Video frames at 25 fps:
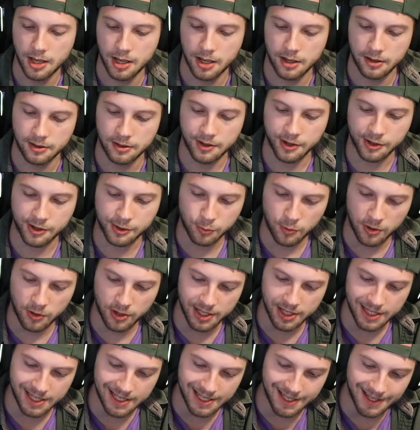This one
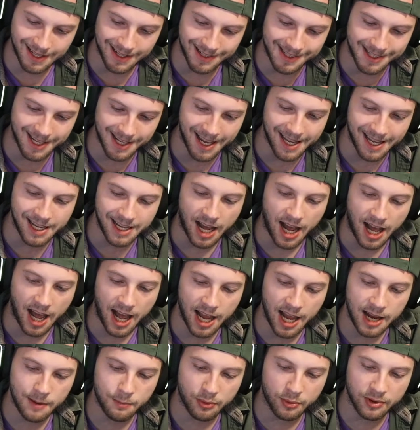is a
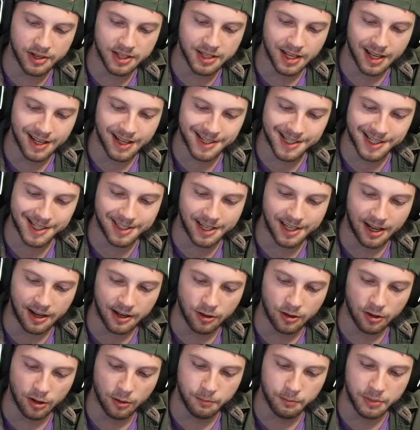hybrid
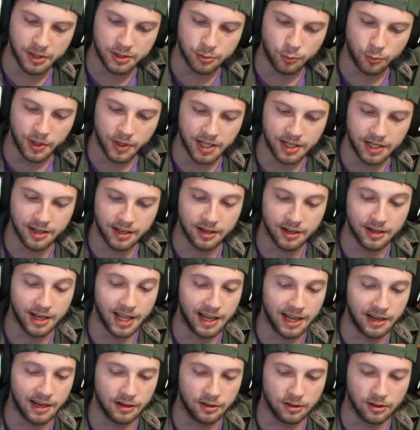style between an
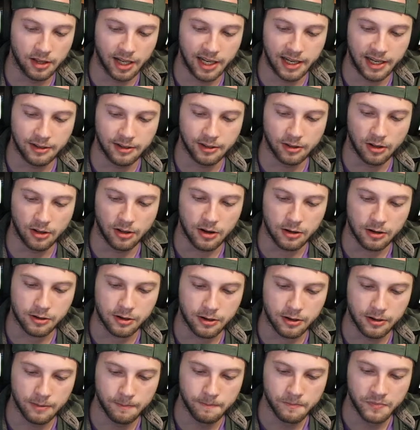ale and a
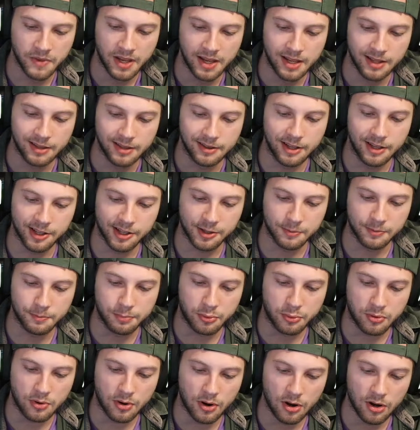lager. This
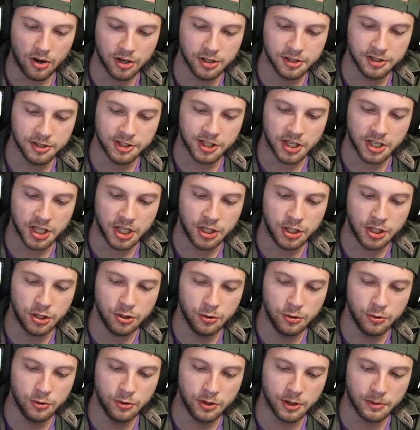
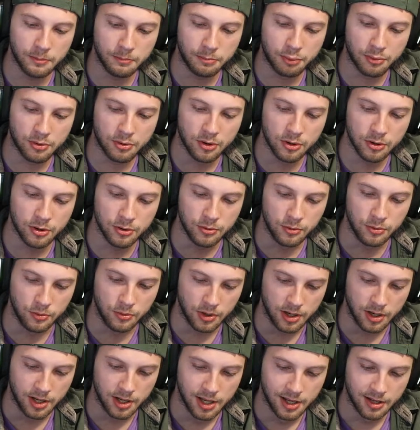bronze-hued brew
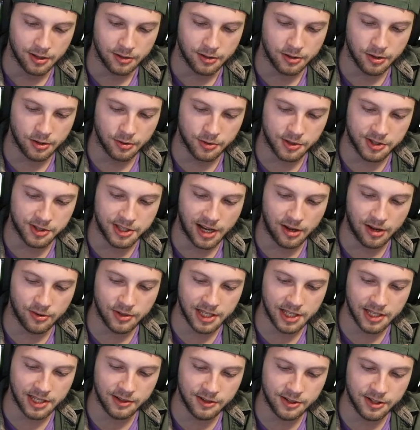goes down
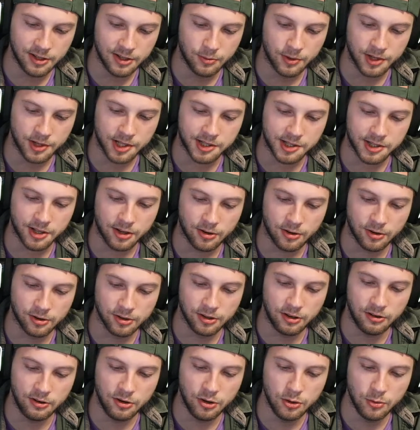easy with subtle
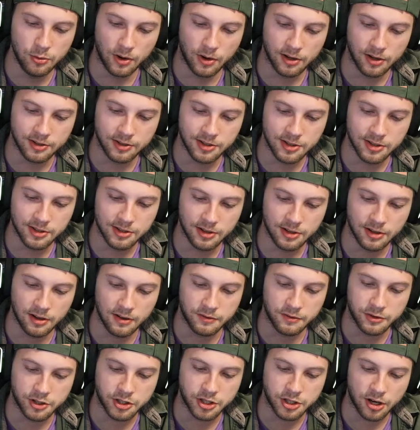nuances
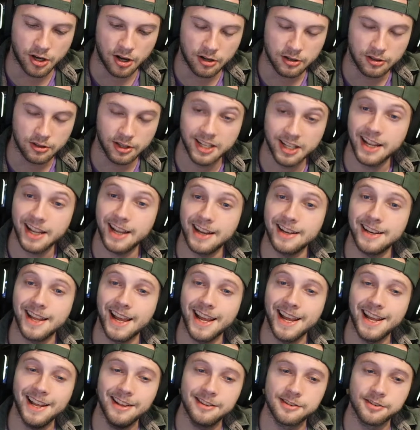of chocolate and
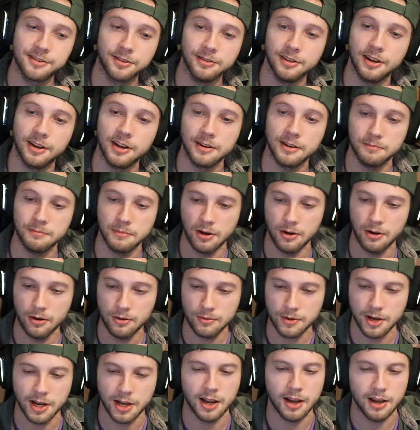hazelnut.
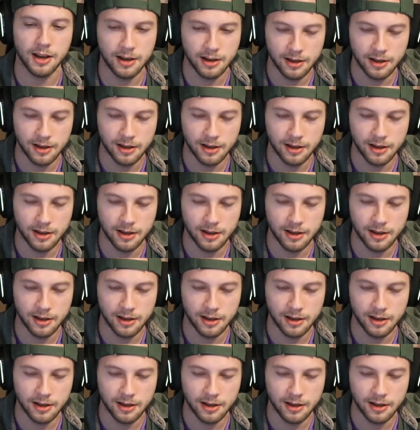Okay,